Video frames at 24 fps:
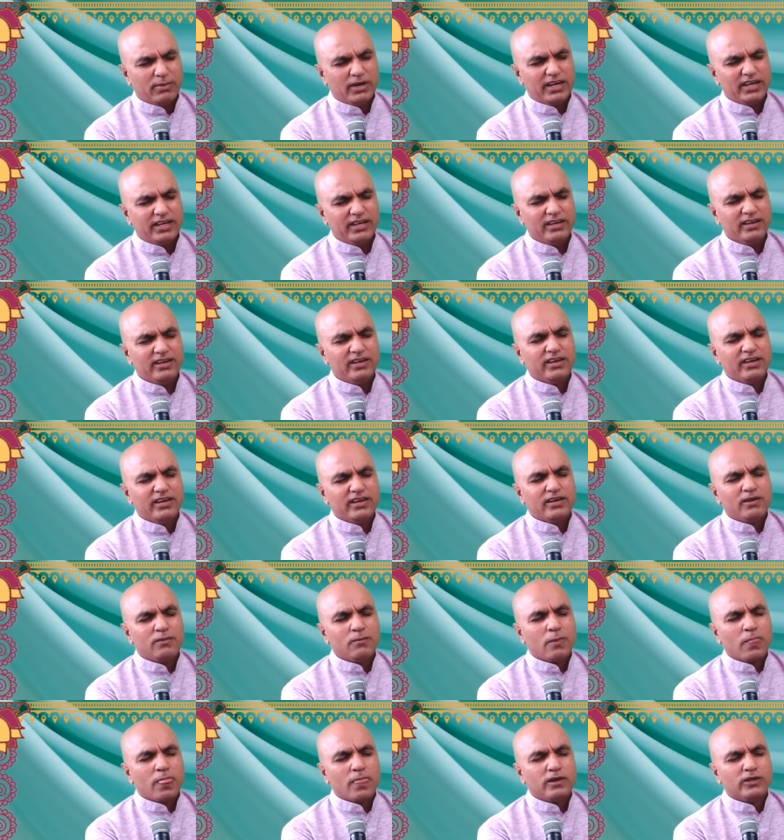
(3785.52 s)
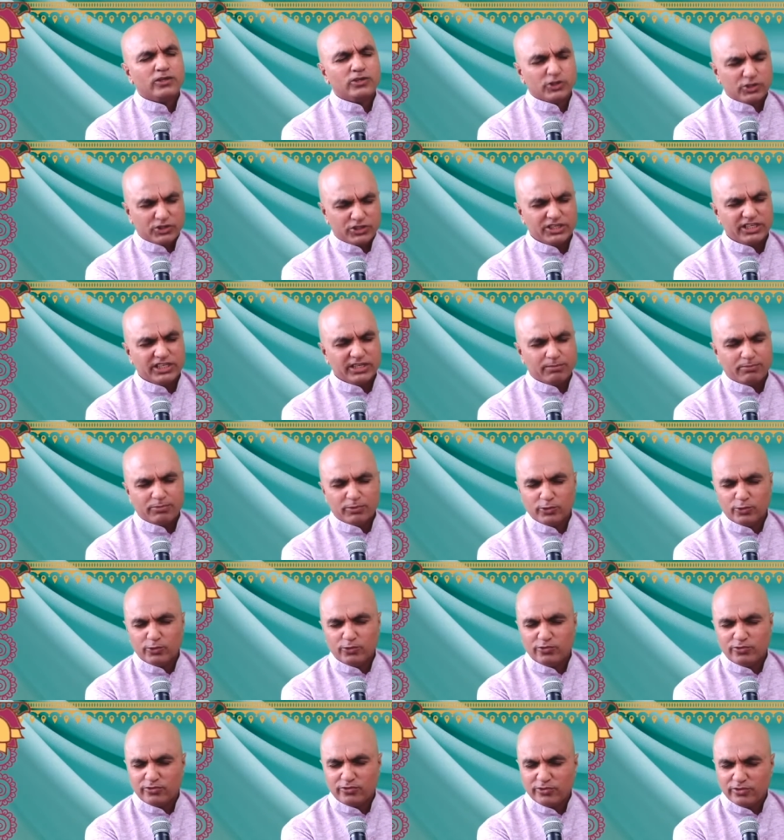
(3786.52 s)
Ramayana to see the
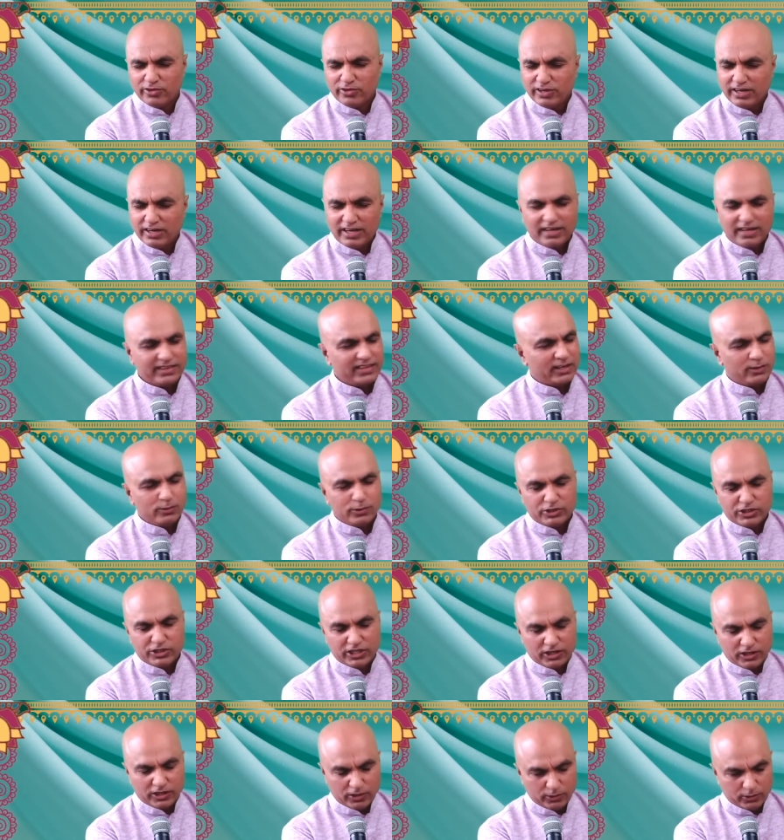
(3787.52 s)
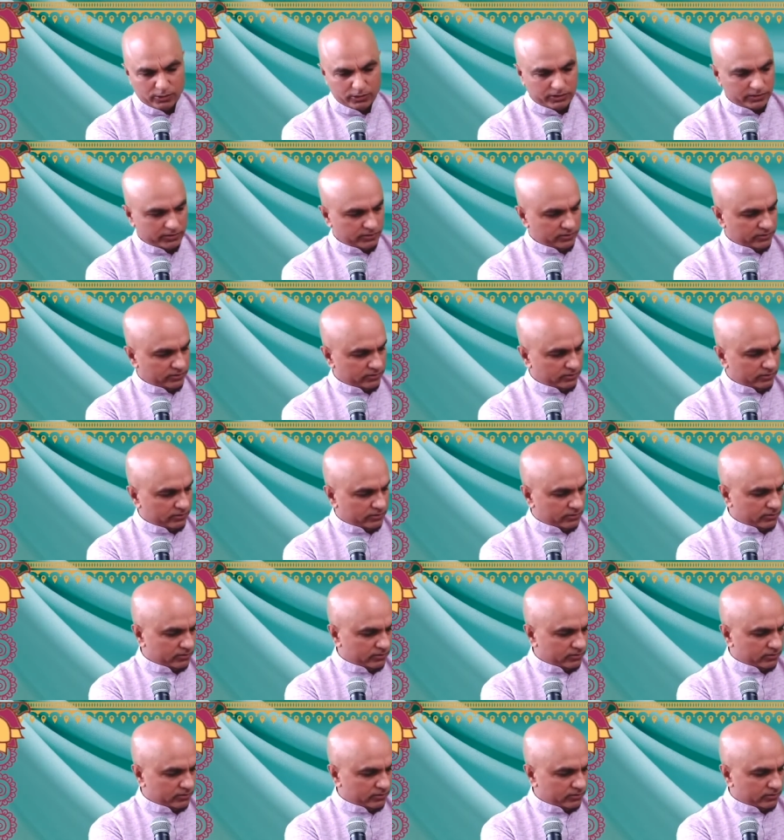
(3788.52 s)
proof, and then we shall close.